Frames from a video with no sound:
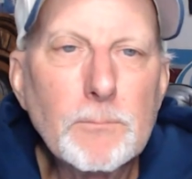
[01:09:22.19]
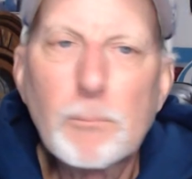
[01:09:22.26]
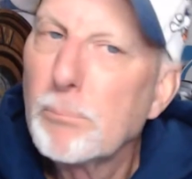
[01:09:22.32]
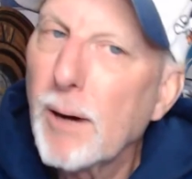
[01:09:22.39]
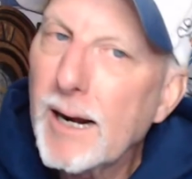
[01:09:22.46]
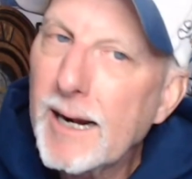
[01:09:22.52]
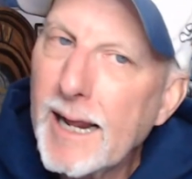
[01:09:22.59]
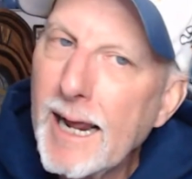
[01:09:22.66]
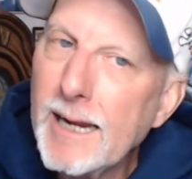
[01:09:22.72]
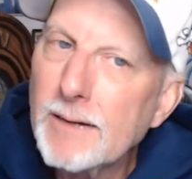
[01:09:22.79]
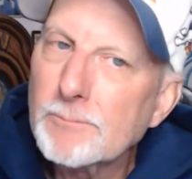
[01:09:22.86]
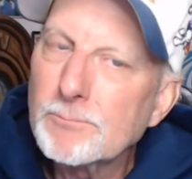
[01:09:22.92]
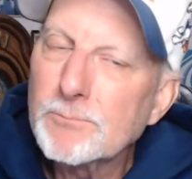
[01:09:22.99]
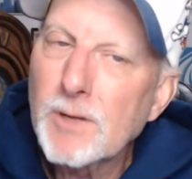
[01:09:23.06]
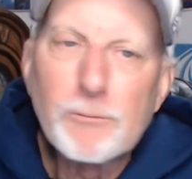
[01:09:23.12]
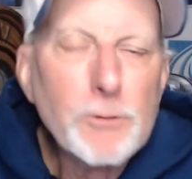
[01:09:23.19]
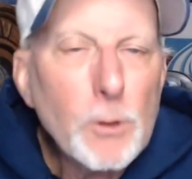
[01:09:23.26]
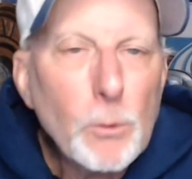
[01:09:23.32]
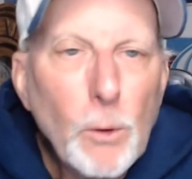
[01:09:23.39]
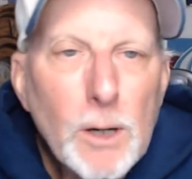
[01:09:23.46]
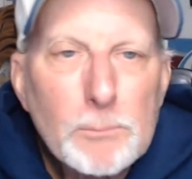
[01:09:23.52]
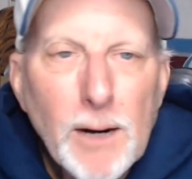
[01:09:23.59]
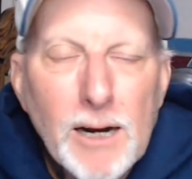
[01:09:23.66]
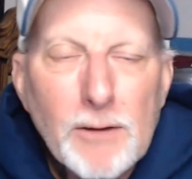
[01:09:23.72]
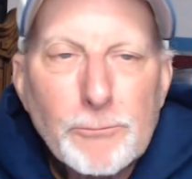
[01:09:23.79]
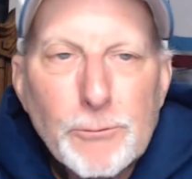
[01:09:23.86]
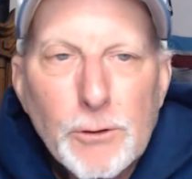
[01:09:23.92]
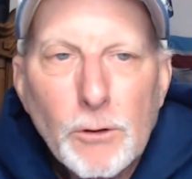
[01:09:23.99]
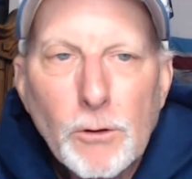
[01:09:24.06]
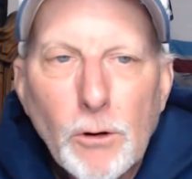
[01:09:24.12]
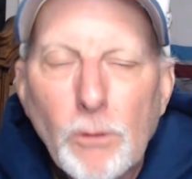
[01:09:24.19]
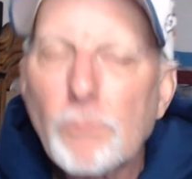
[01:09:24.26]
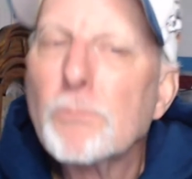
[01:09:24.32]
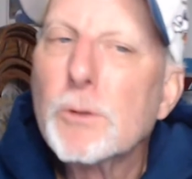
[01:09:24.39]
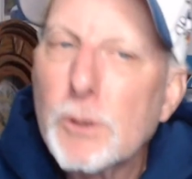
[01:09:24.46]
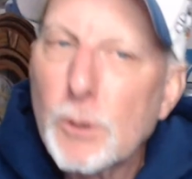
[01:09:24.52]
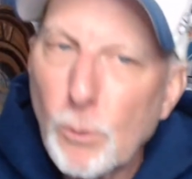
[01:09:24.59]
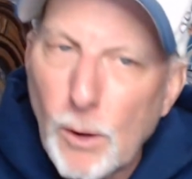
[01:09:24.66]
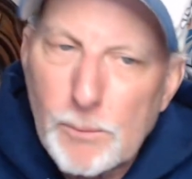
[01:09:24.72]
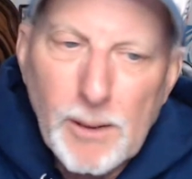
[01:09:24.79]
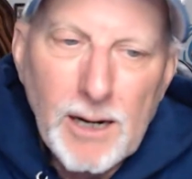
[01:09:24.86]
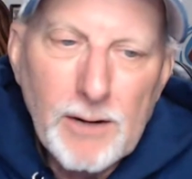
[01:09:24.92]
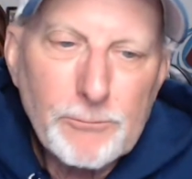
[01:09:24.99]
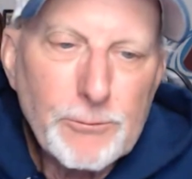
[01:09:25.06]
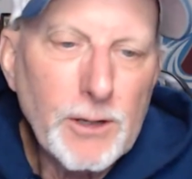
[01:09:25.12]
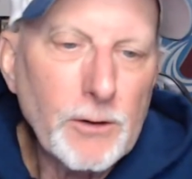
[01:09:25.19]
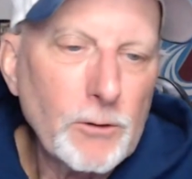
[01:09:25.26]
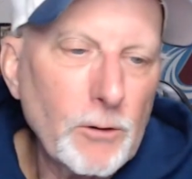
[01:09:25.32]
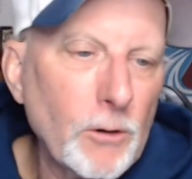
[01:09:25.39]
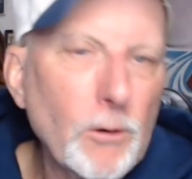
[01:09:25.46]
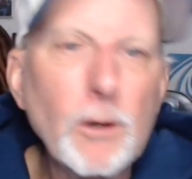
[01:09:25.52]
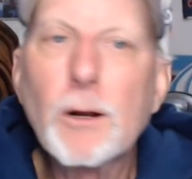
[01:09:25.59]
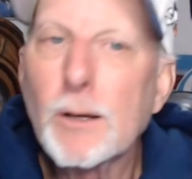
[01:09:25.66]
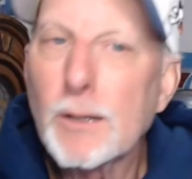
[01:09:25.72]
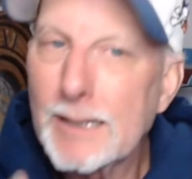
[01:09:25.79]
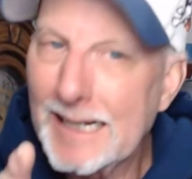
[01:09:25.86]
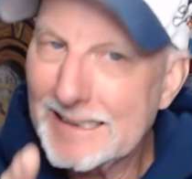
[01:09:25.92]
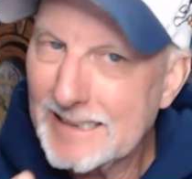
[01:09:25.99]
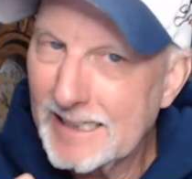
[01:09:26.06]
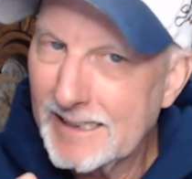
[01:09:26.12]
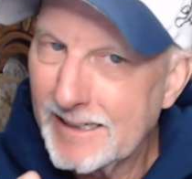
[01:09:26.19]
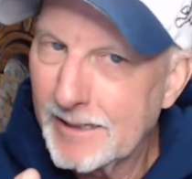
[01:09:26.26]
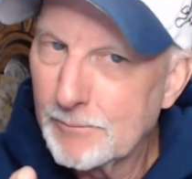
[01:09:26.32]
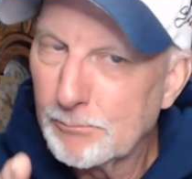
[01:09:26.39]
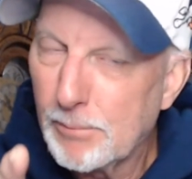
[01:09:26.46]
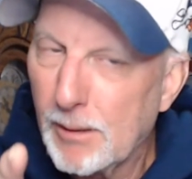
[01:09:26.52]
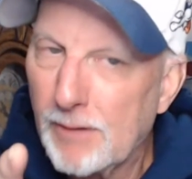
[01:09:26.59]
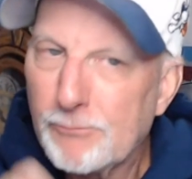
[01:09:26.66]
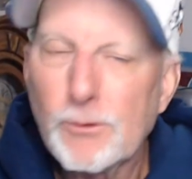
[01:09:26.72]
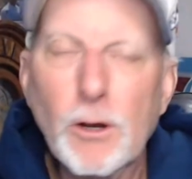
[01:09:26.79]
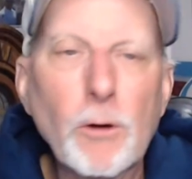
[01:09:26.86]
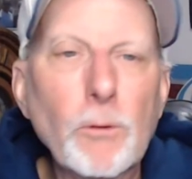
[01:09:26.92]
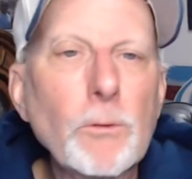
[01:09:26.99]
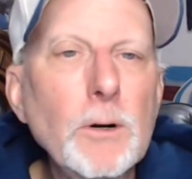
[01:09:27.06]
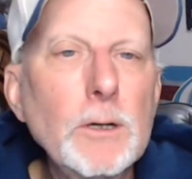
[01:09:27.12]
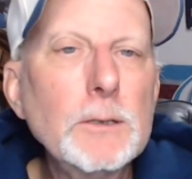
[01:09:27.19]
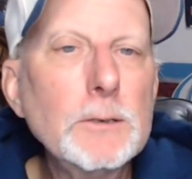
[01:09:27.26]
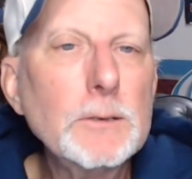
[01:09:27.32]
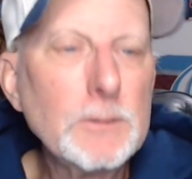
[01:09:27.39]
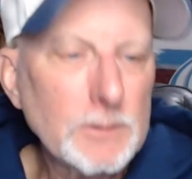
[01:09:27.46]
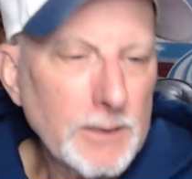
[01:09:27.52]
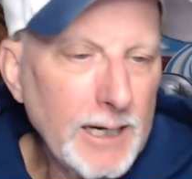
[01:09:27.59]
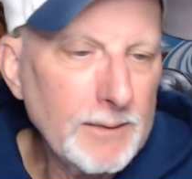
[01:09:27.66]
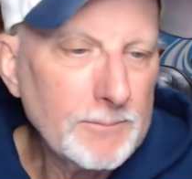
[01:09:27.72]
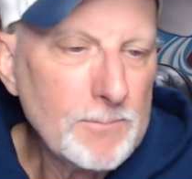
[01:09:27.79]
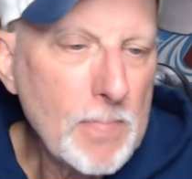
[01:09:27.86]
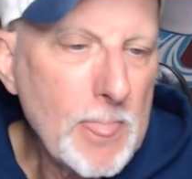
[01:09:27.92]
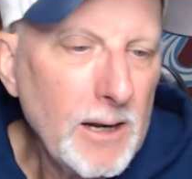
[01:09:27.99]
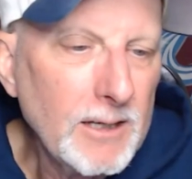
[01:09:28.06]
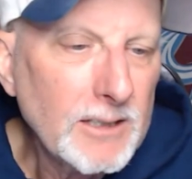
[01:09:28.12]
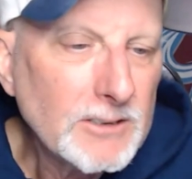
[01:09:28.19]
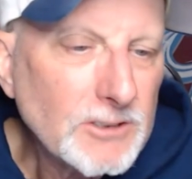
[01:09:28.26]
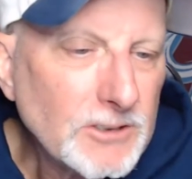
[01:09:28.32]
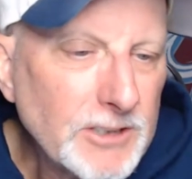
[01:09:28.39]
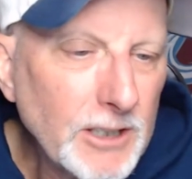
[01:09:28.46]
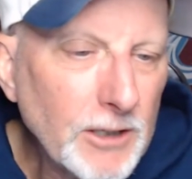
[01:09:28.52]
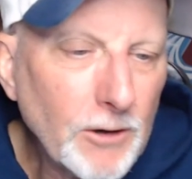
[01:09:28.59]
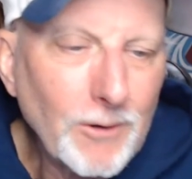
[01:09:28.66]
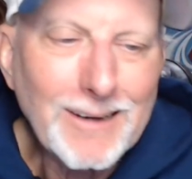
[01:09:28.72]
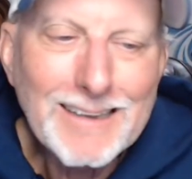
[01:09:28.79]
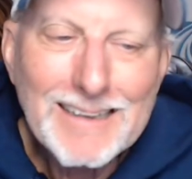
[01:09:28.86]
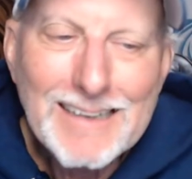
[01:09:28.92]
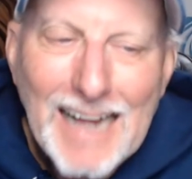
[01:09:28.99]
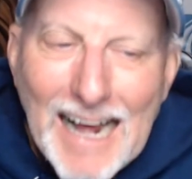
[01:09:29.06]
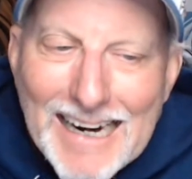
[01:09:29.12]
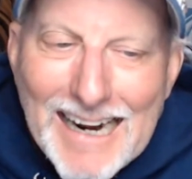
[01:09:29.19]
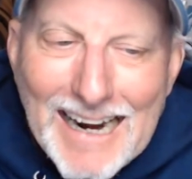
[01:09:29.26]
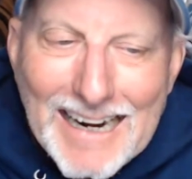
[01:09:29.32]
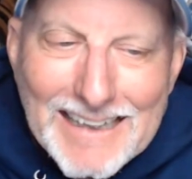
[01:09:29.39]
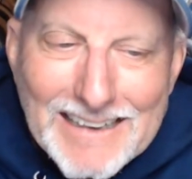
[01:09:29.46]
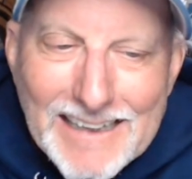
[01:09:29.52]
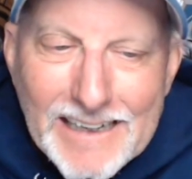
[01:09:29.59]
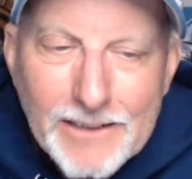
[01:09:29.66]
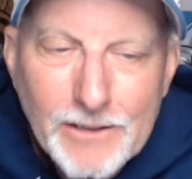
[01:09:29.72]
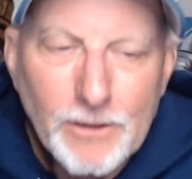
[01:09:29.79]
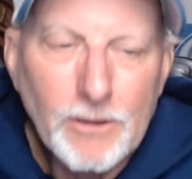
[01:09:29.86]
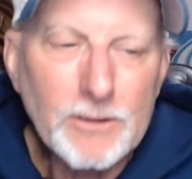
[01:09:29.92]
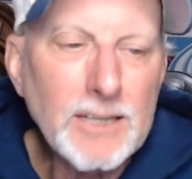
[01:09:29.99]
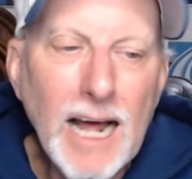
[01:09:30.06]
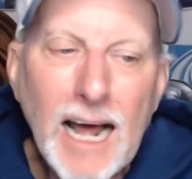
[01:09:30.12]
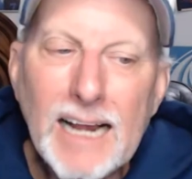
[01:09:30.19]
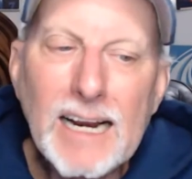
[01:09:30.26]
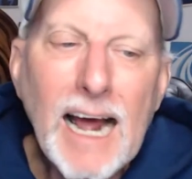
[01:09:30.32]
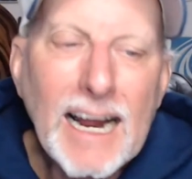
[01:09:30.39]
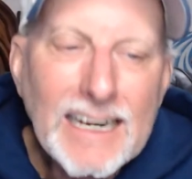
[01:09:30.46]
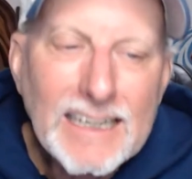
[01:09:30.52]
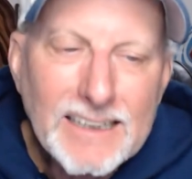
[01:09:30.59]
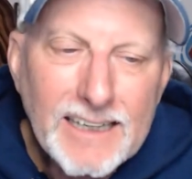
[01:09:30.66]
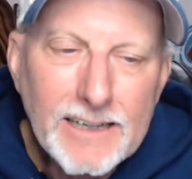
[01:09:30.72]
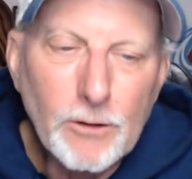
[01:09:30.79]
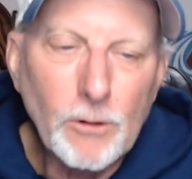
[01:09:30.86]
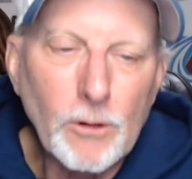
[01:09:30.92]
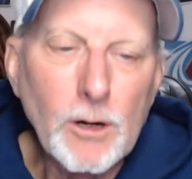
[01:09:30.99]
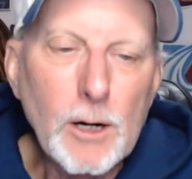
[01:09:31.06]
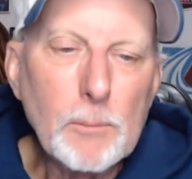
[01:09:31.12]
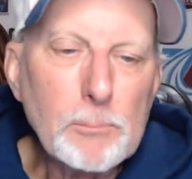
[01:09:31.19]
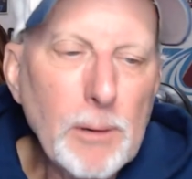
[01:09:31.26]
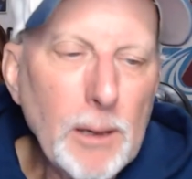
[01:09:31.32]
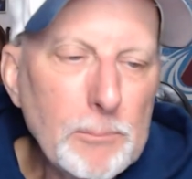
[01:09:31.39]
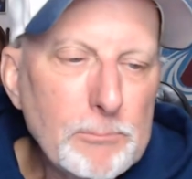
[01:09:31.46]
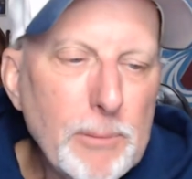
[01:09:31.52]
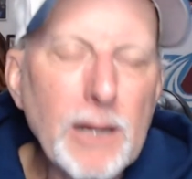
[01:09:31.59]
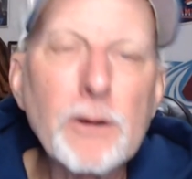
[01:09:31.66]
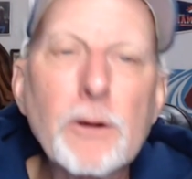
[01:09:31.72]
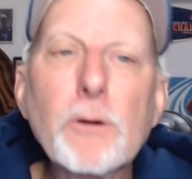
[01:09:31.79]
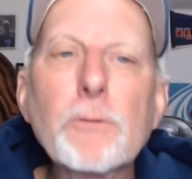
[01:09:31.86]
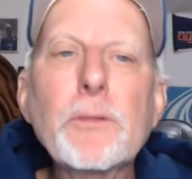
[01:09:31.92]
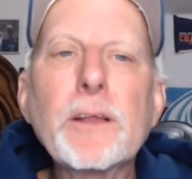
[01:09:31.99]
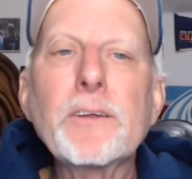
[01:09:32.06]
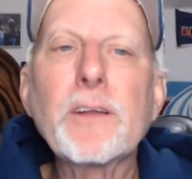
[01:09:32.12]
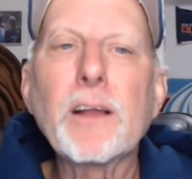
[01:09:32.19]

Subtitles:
But hey, if you win by a field goal, you win by a field goal, like they did in Buffalo. Okay? Still, not ideal, but better than the